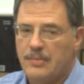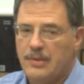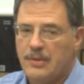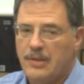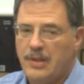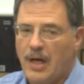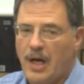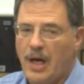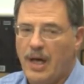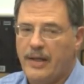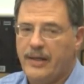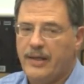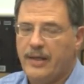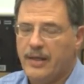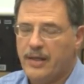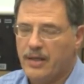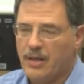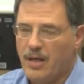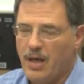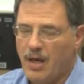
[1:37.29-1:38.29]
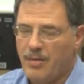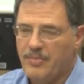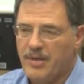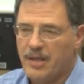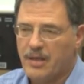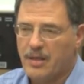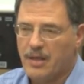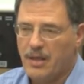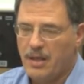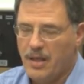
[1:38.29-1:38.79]
not an
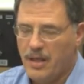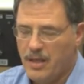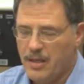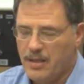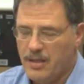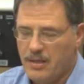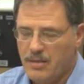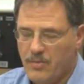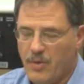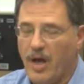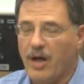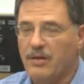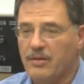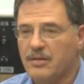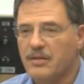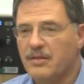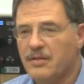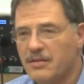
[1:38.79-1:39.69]
economic, uh, uh well,